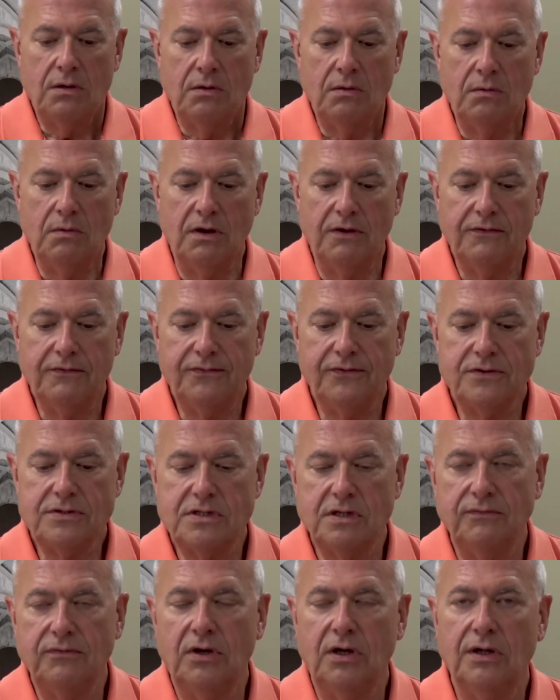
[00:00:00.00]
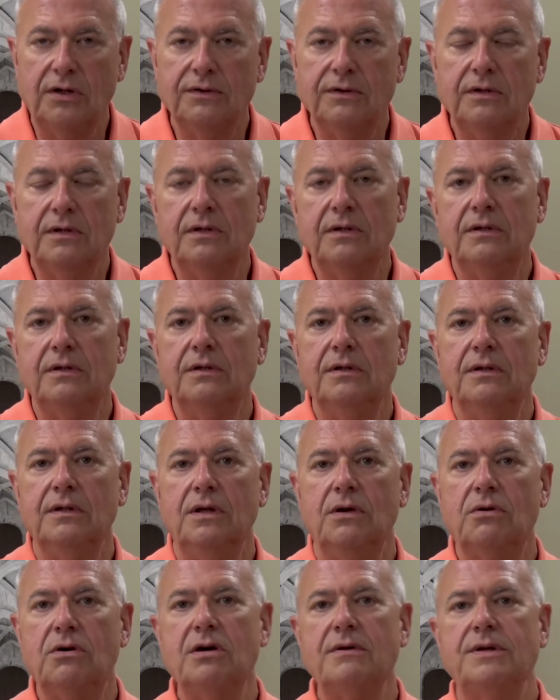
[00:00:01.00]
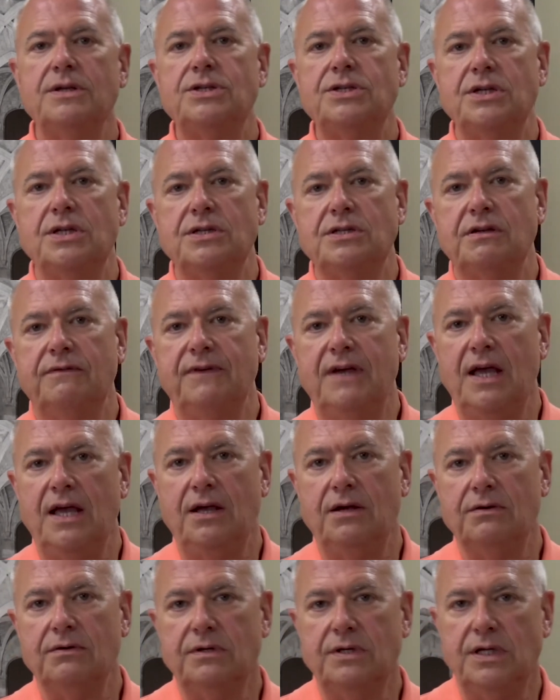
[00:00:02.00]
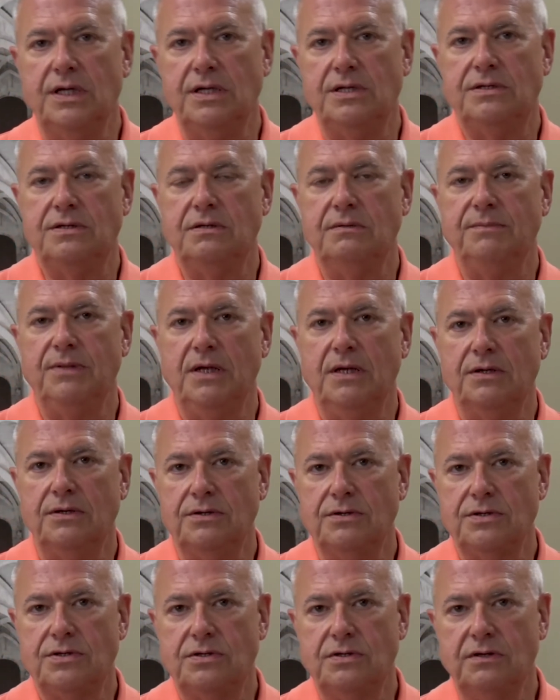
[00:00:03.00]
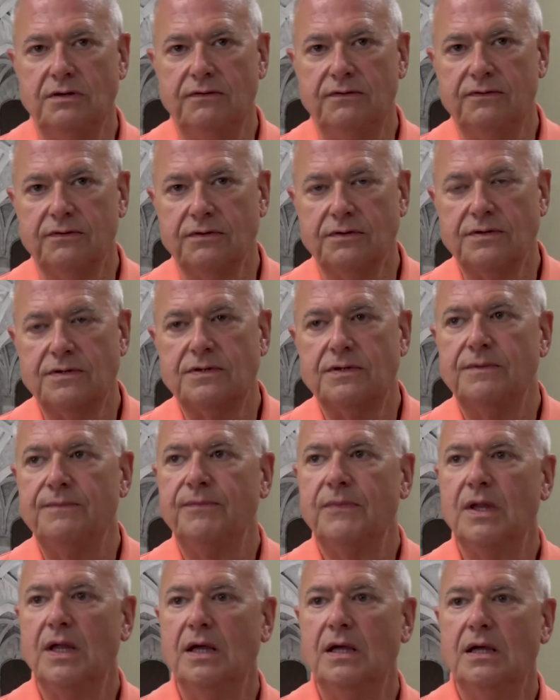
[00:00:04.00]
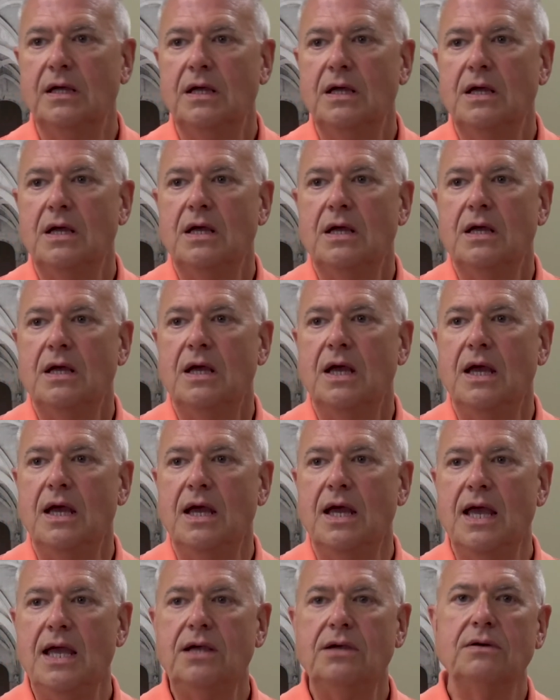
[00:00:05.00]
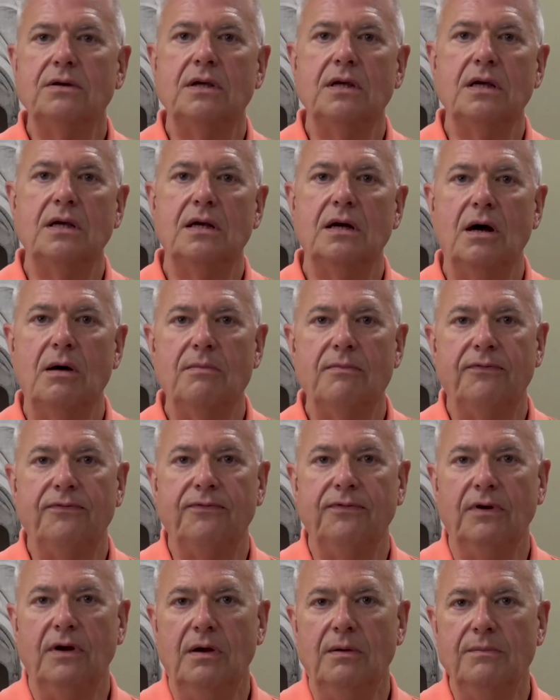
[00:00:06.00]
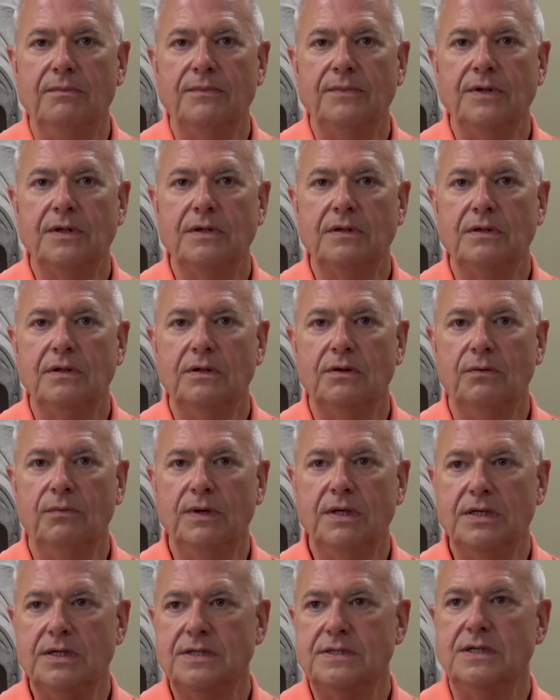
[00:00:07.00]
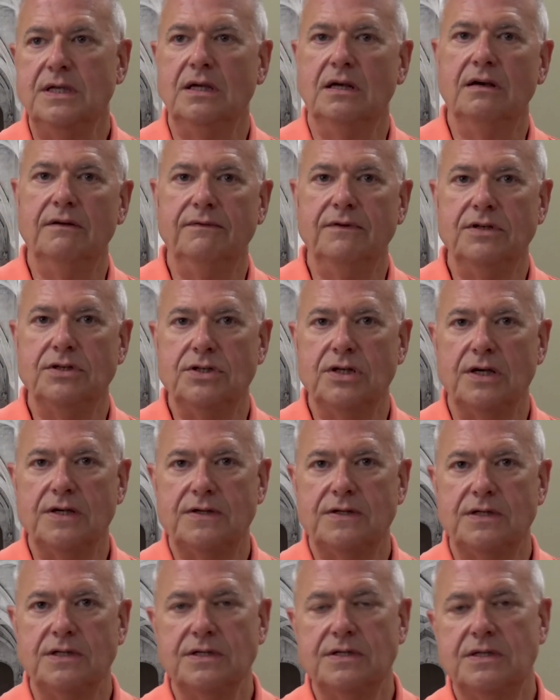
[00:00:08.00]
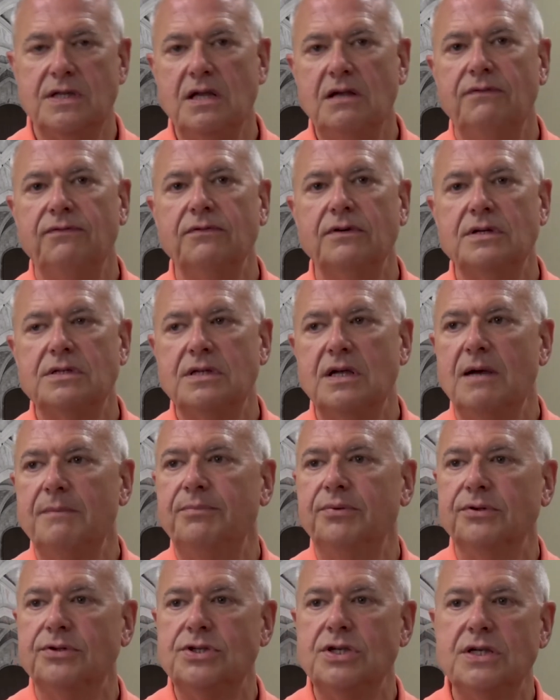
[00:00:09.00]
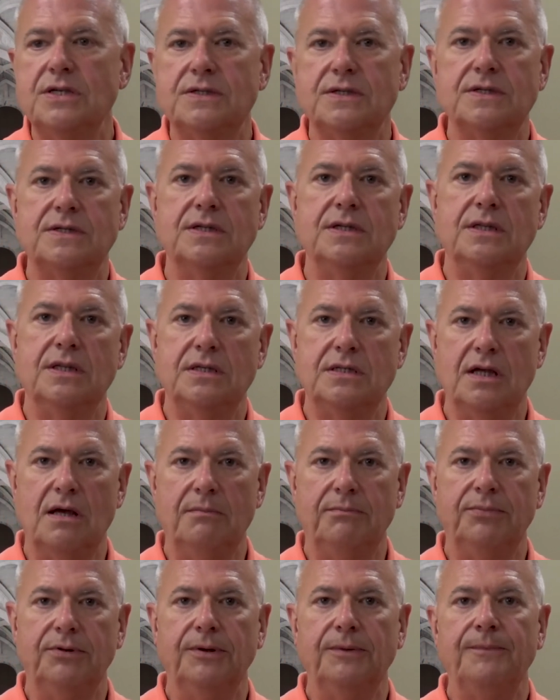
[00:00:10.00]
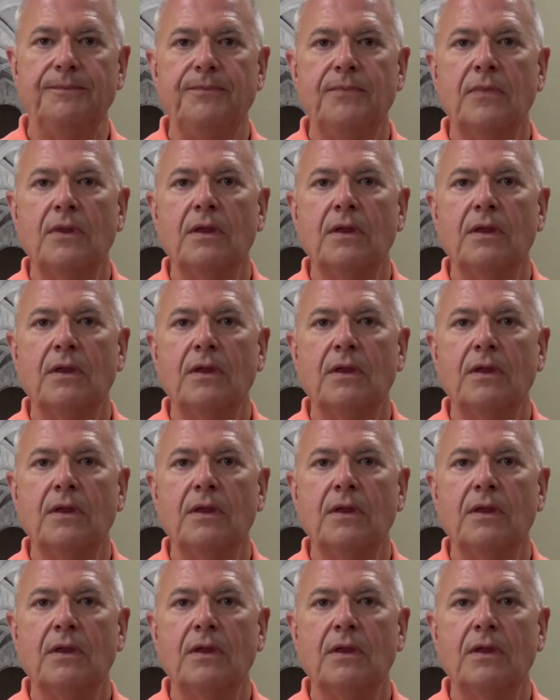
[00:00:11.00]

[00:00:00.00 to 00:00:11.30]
Well, first of all, the origins of anger need to be understood first. Anger can come from the witnessing of injustice. Think, for example, Jesus in the temple.